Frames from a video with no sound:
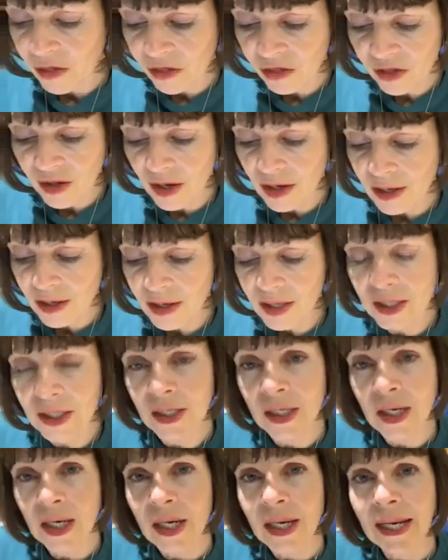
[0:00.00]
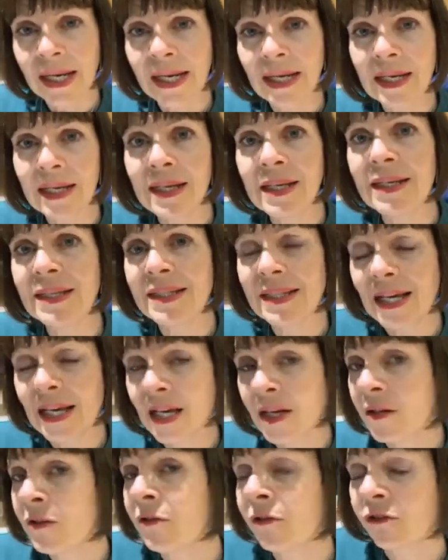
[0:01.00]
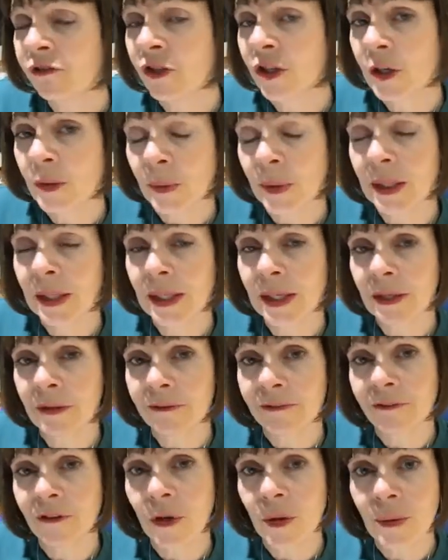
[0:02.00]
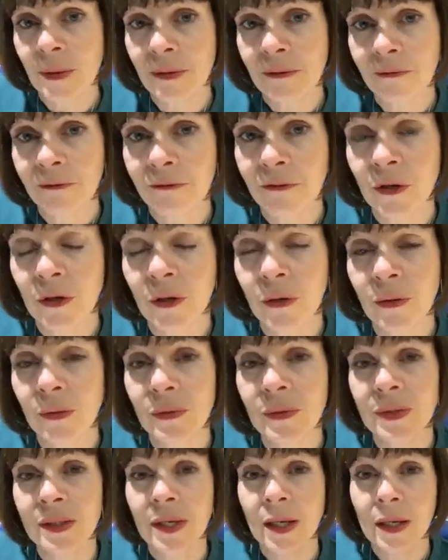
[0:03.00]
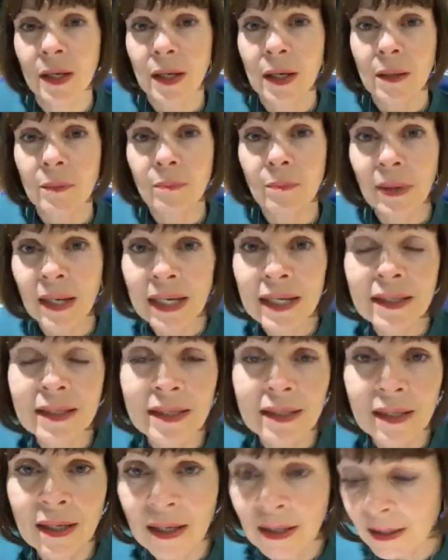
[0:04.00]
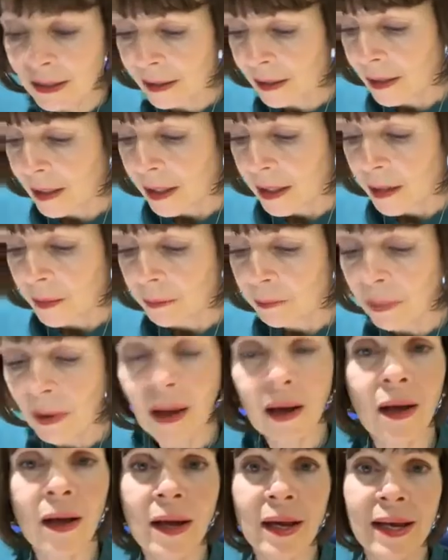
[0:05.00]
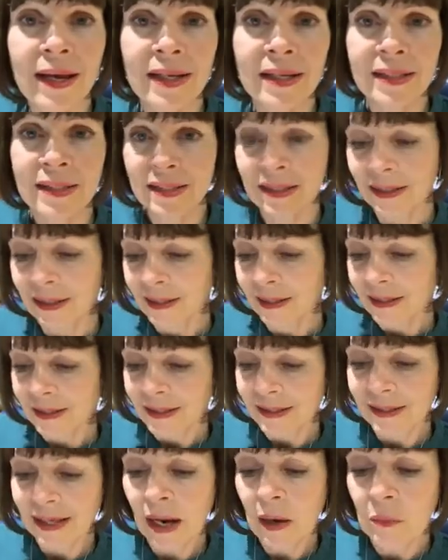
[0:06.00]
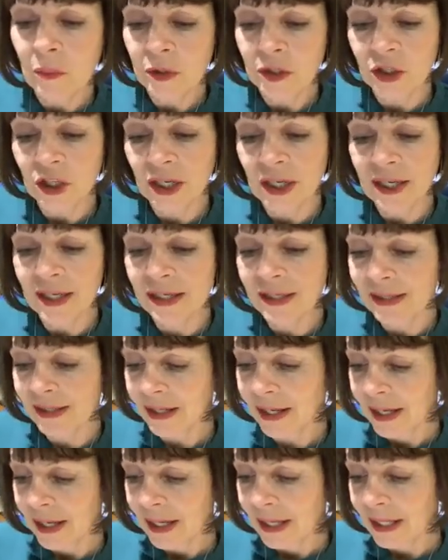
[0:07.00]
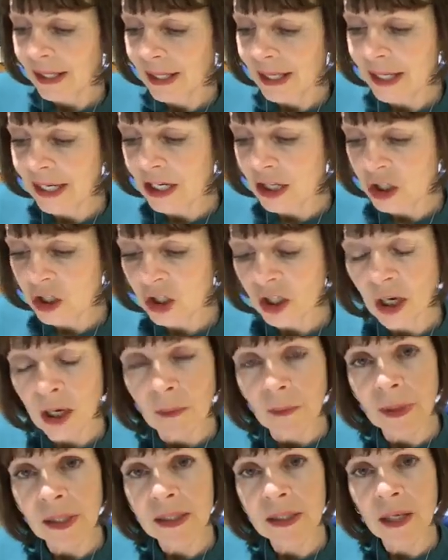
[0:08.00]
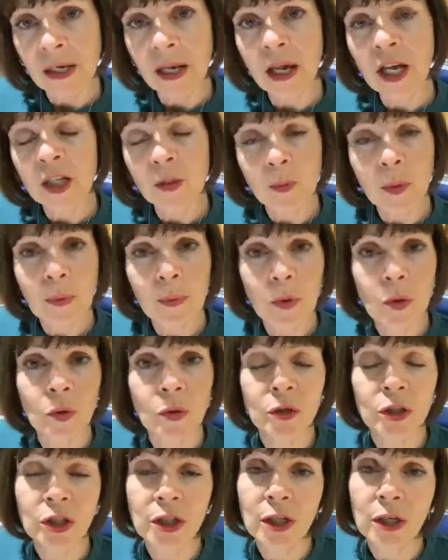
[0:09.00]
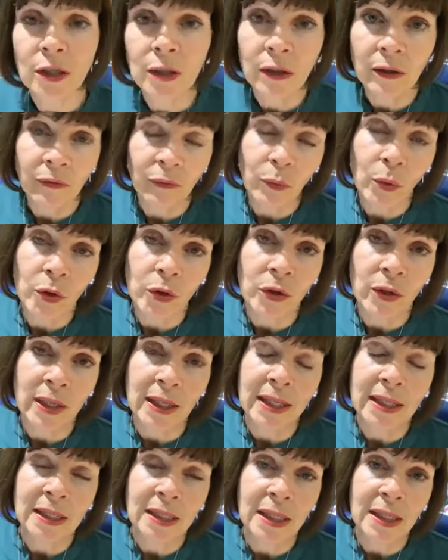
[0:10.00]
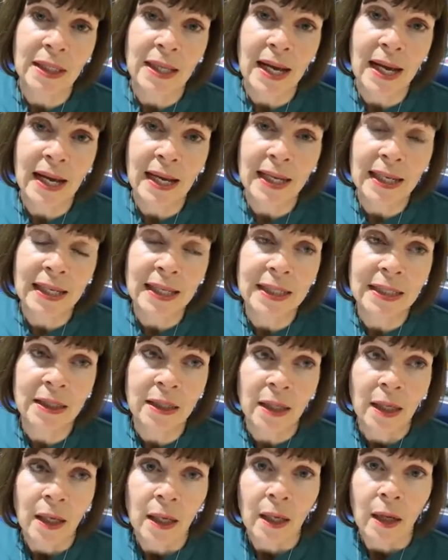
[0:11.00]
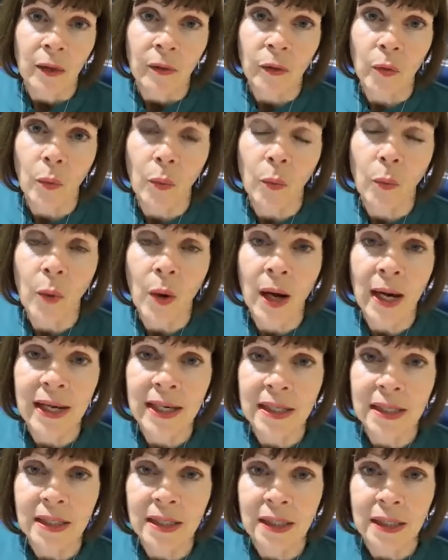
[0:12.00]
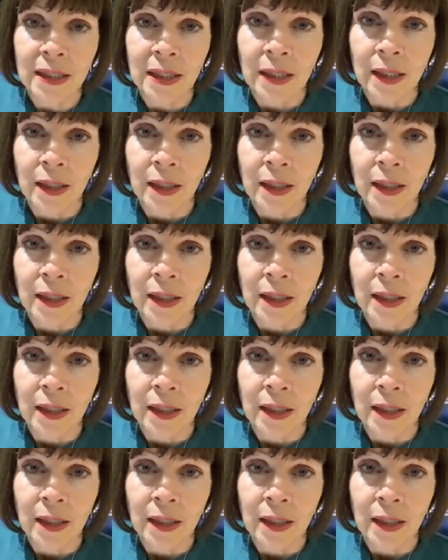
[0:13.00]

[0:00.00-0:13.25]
Third, eat infrequently the following foods: pizza, pies, sandwiches, quiche, because a large proportion of what you're eating there is the white